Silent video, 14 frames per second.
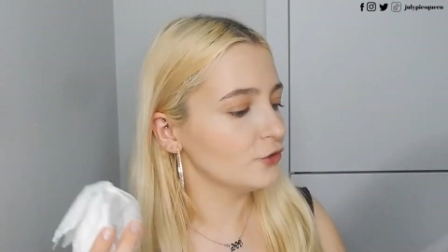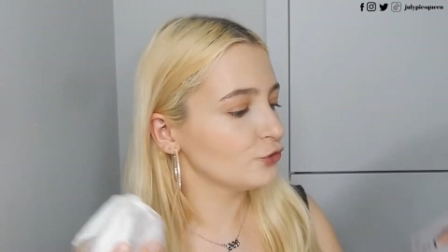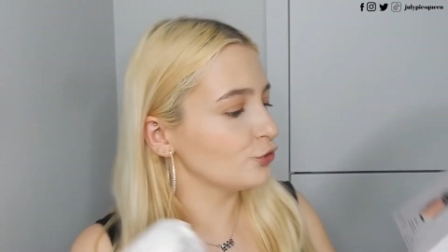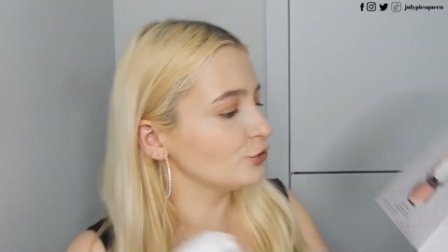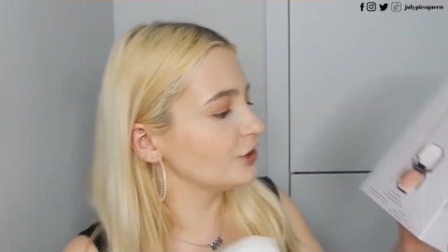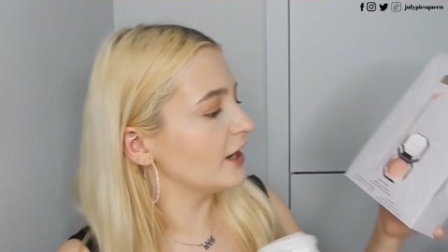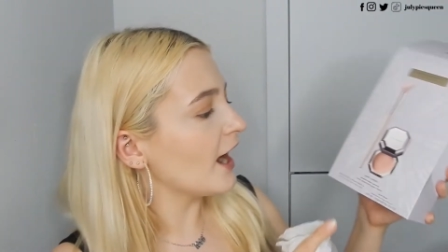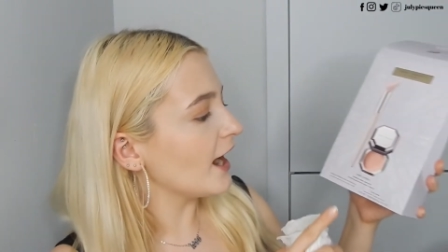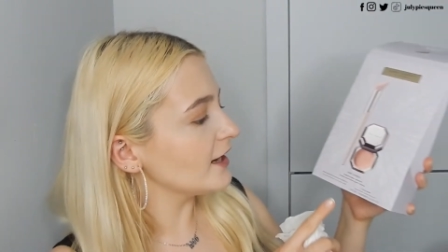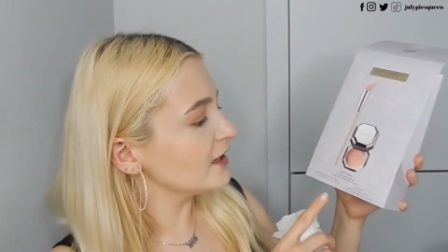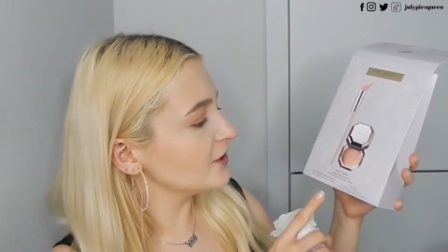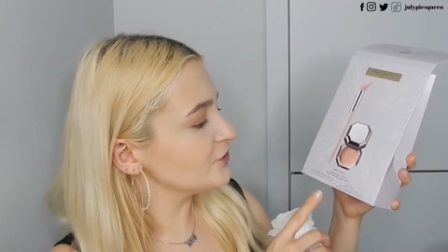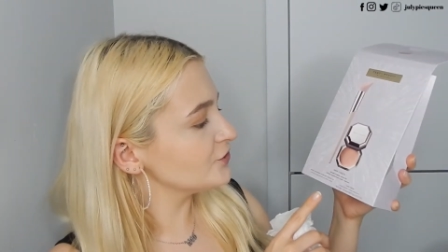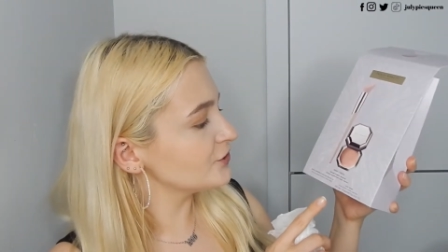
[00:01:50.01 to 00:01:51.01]
So the
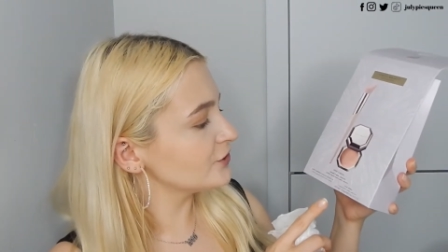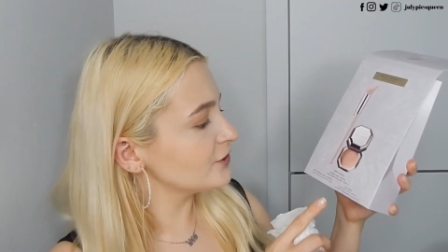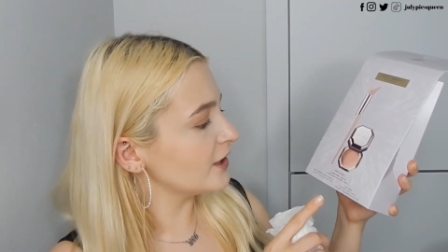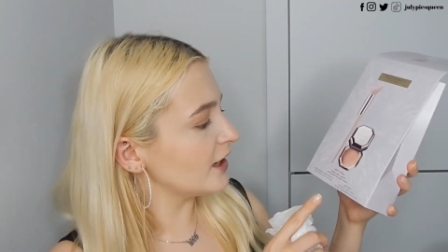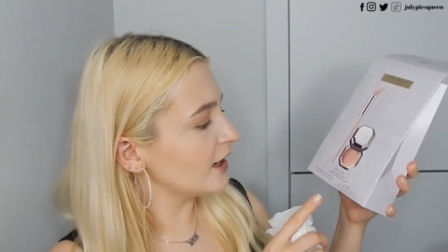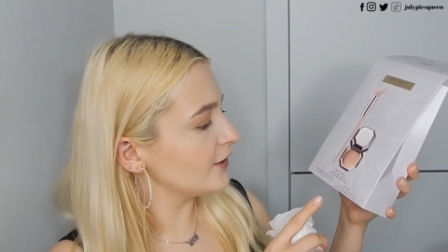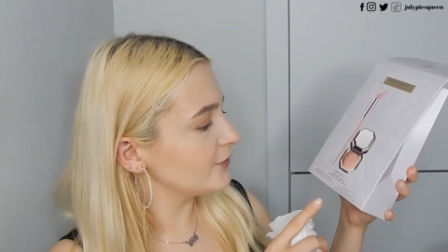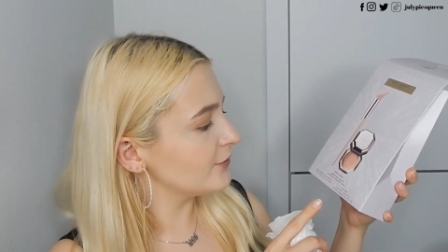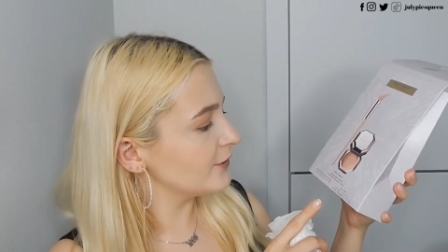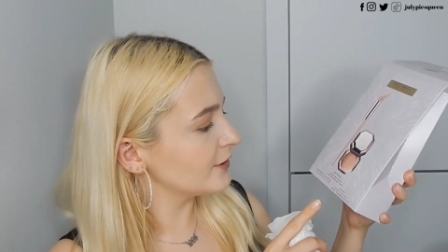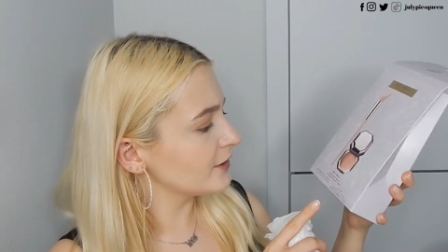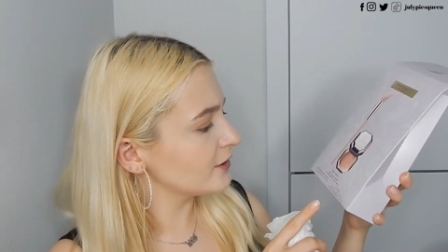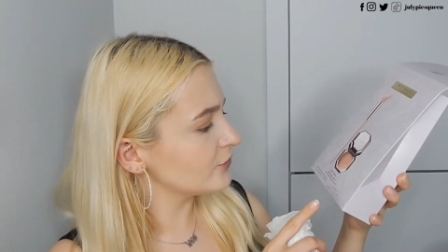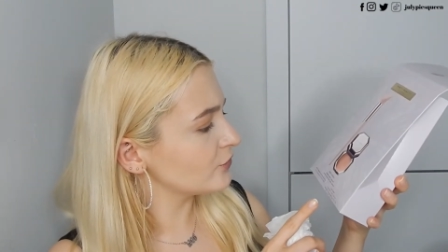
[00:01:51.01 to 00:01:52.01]
highlighter, I
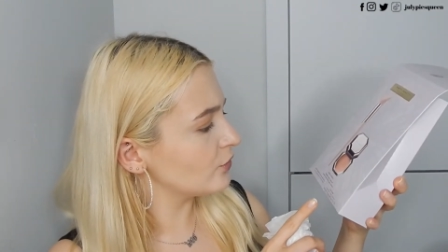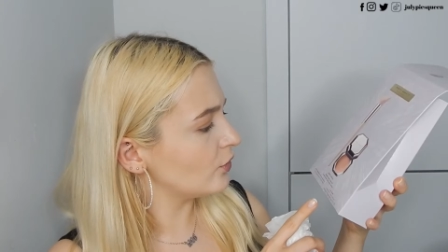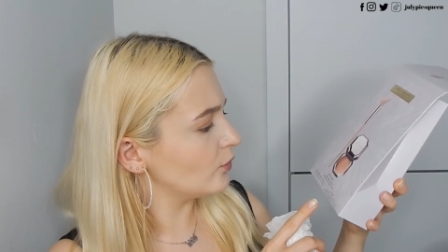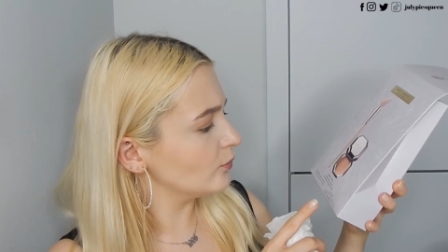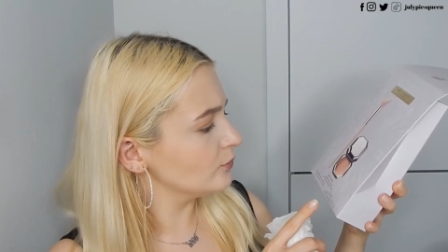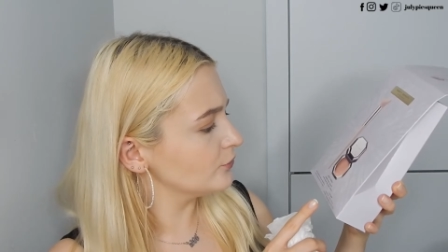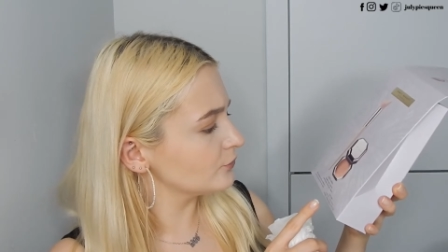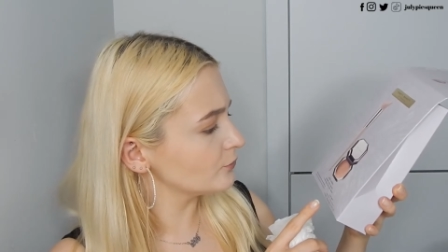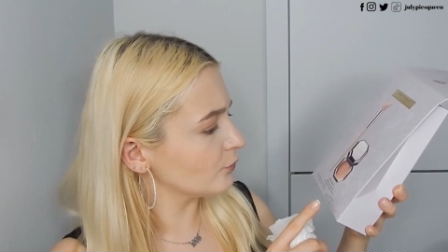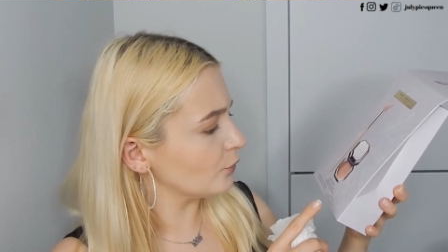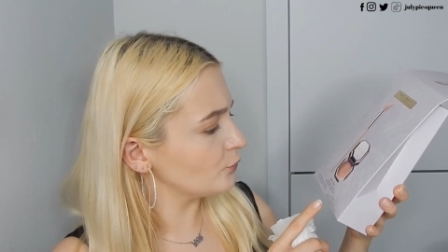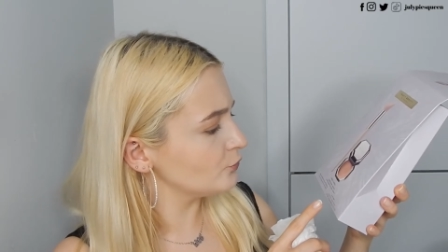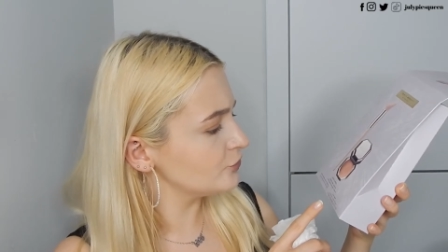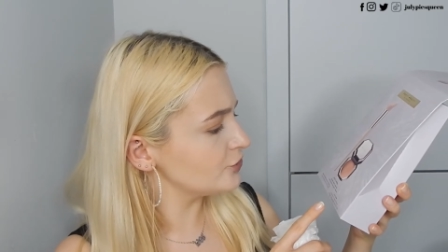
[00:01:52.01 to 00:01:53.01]
think it's called
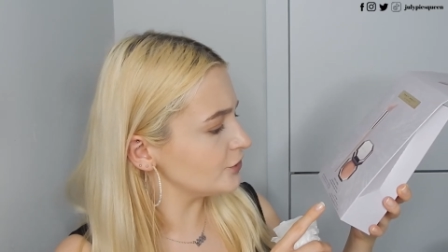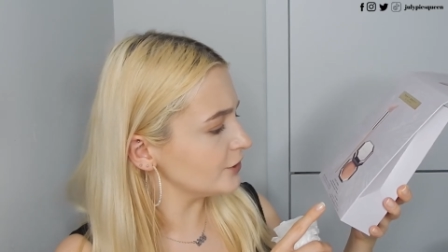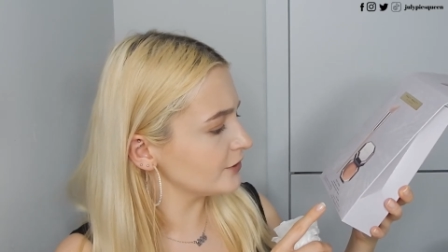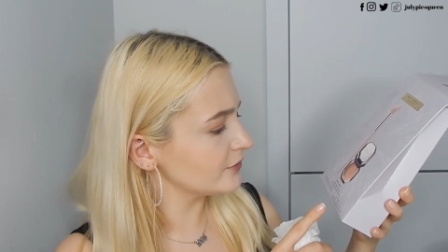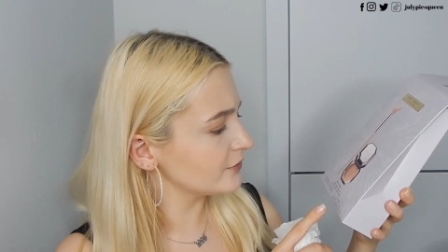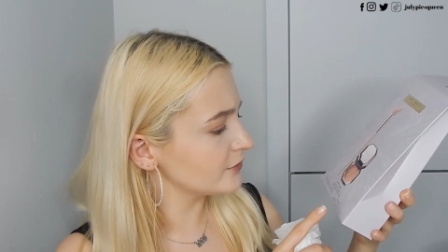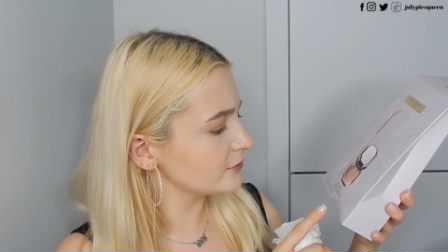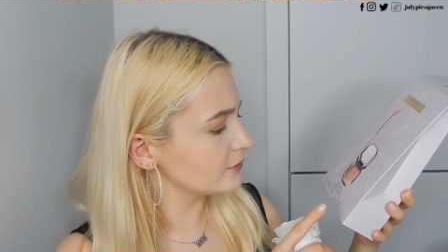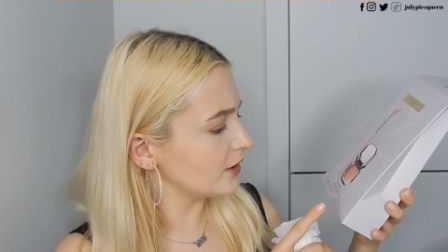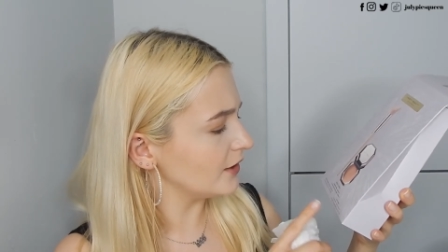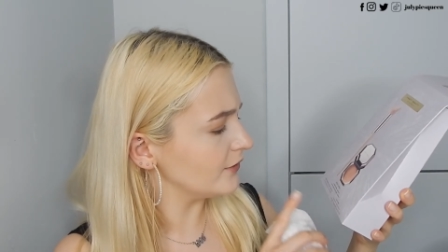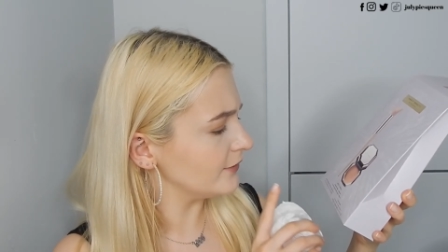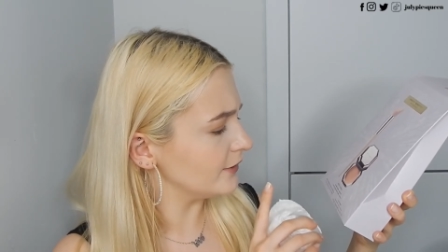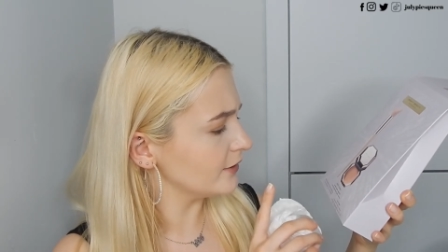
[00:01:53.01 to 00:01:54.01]
Rose Cheeks,
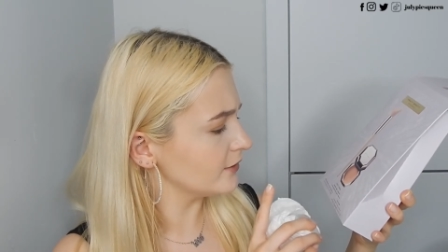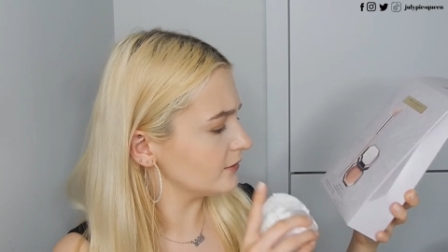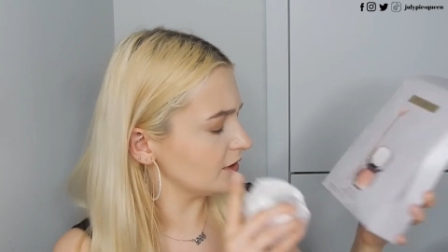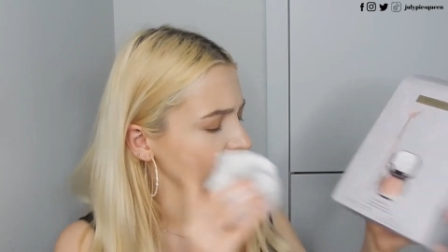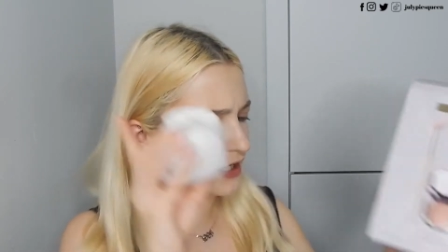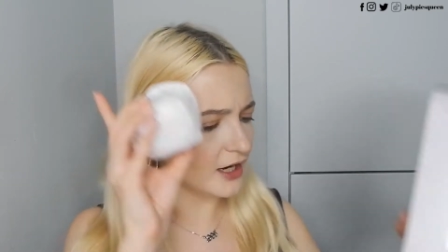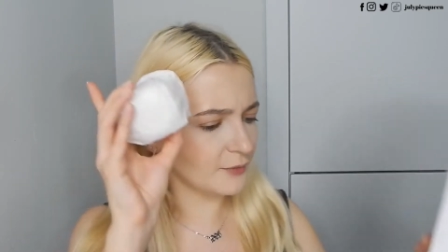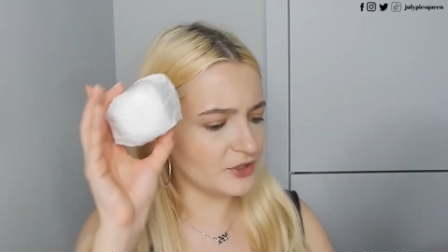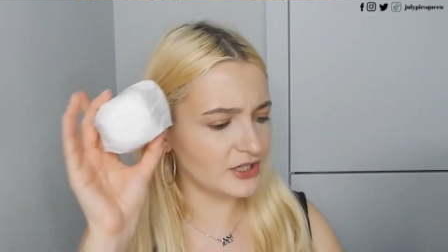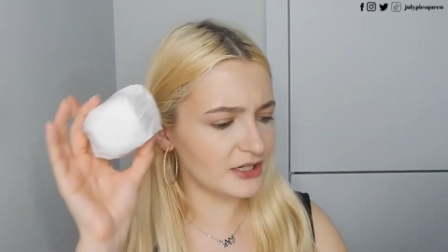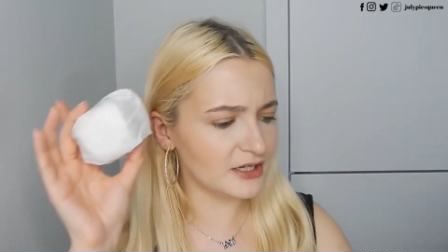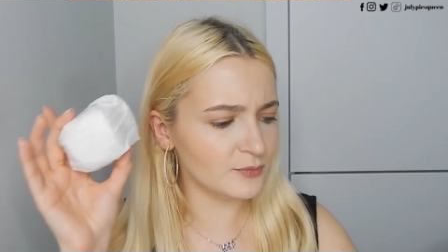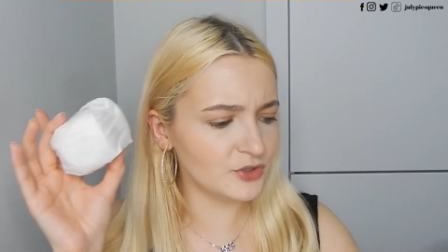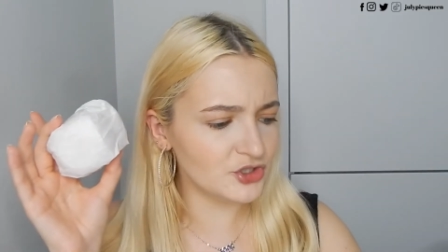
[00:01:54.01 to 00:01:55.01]
I think. I mean,
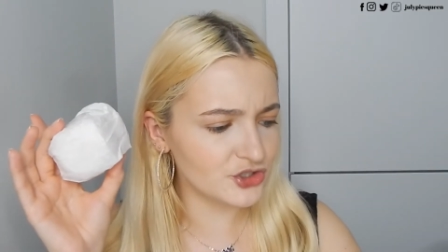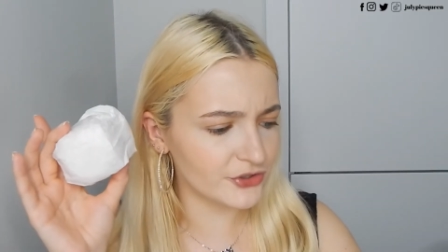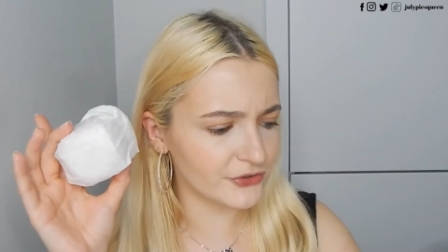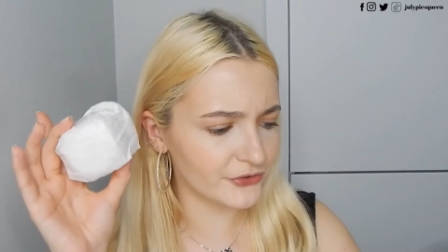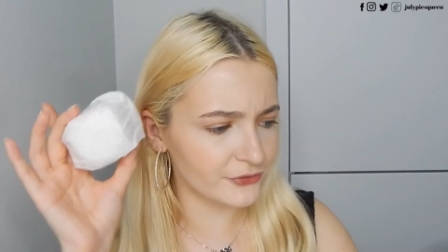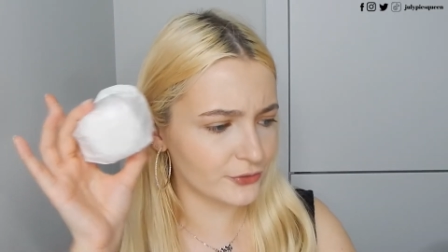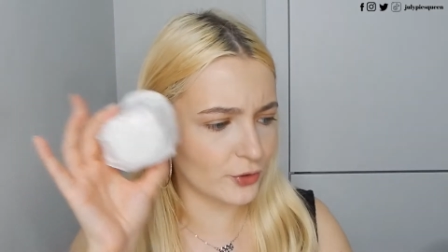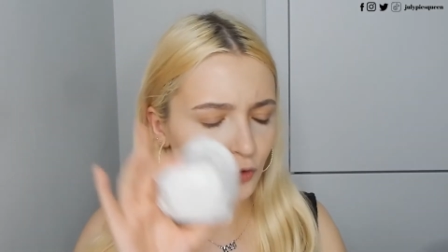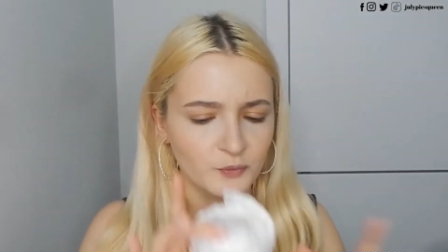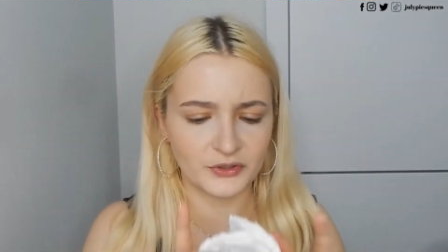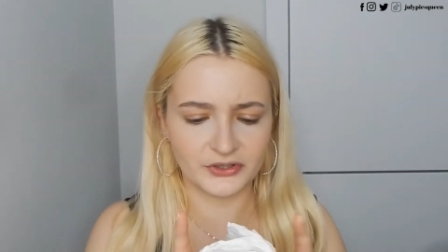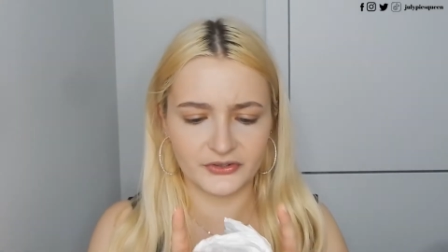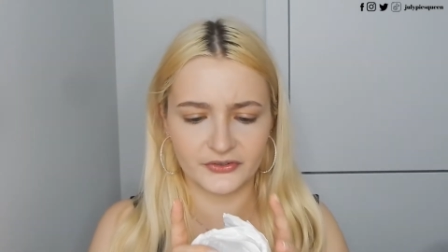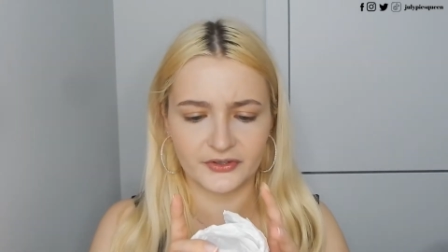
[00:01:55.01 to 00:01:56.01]
let me just
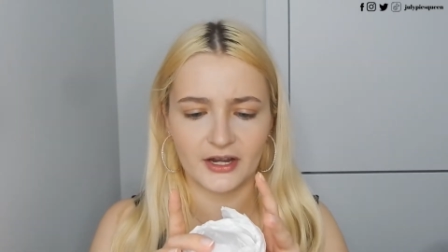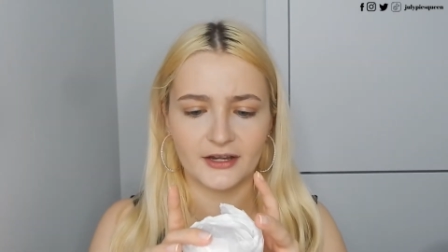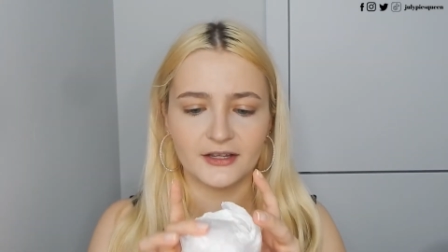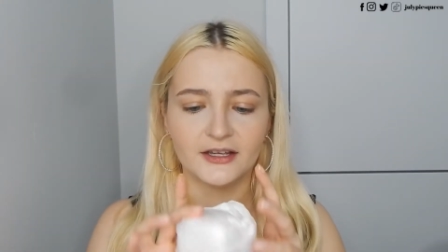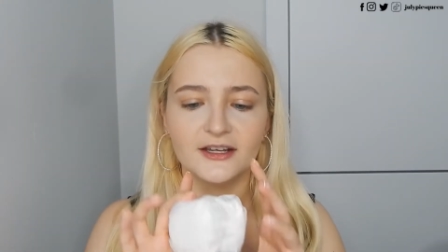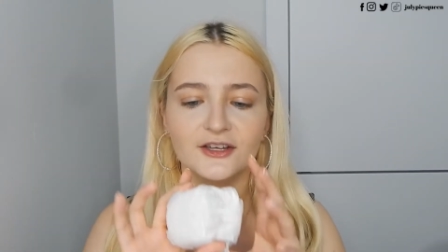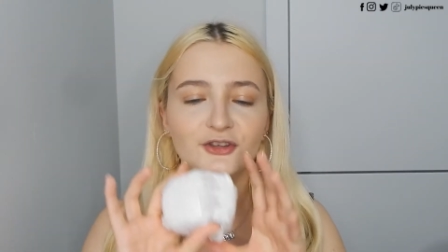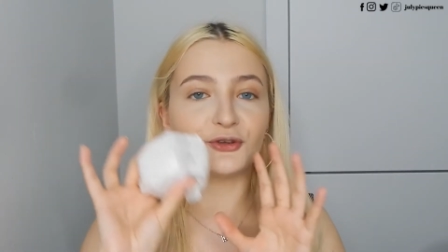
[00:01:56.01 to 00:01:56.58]
open this, guys.